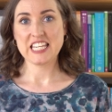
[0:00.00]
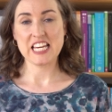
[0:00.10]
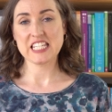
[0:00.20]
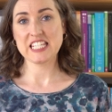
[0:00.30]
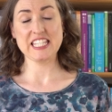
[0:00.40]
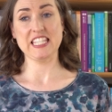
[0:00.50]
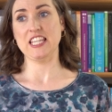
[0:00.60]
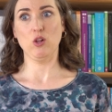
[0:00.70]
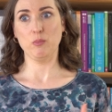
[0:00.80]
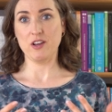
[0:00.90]
Yes,
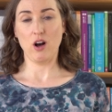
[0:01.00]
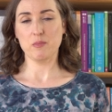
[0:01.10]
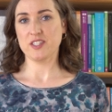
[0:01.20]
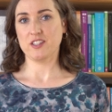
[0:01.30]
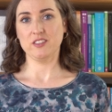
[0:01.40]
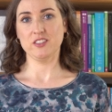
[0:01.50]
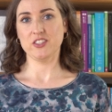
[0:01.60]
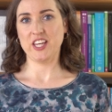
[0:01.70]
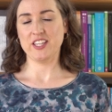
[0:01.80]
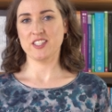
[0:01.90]
there'll be
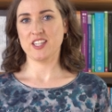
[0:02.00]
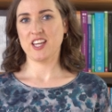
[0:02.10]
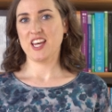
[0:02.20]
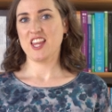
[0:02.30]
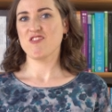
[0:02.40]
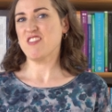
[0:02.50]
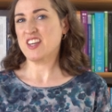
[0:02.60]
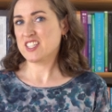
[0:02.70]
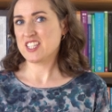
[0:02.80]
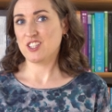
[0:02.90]
obstacles and
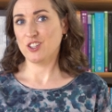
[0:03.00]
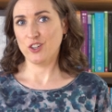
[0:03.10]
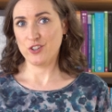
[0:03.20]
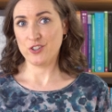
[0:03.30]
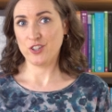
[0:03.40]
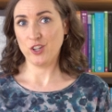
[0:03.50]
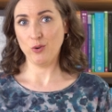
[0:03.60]
things to learn.